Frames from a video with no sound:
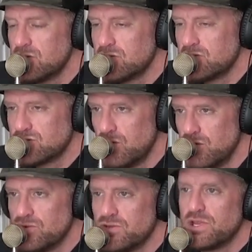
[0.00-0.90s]

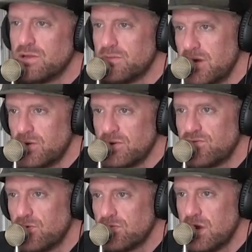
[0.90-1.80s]
sold my old
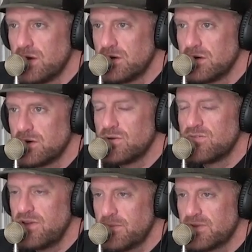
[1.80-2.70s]
4Runner to a
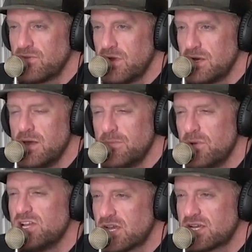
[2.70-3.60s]
family friend,
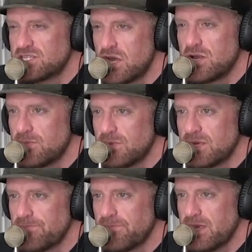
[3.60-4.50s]
but he's like a son to
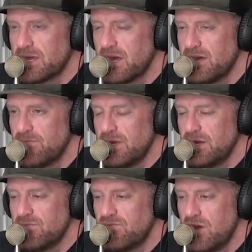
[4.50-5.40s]
me. Like, I've
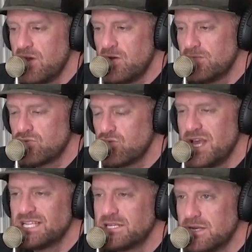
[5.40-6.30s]
been very
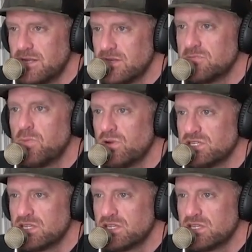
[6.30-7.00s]
present in this boy's